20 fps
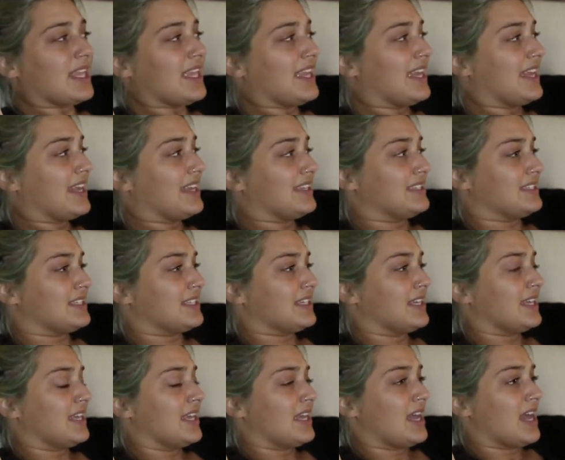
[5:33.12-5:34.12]
And
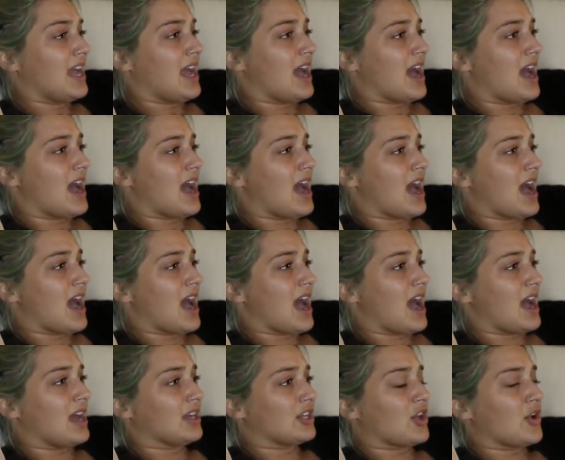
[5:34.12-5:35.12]

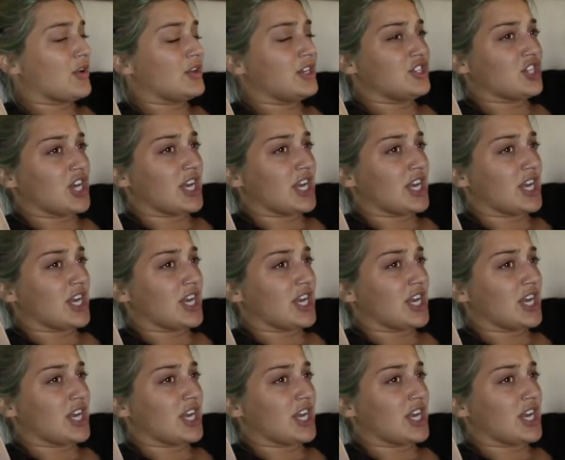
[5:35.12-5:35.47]
Cody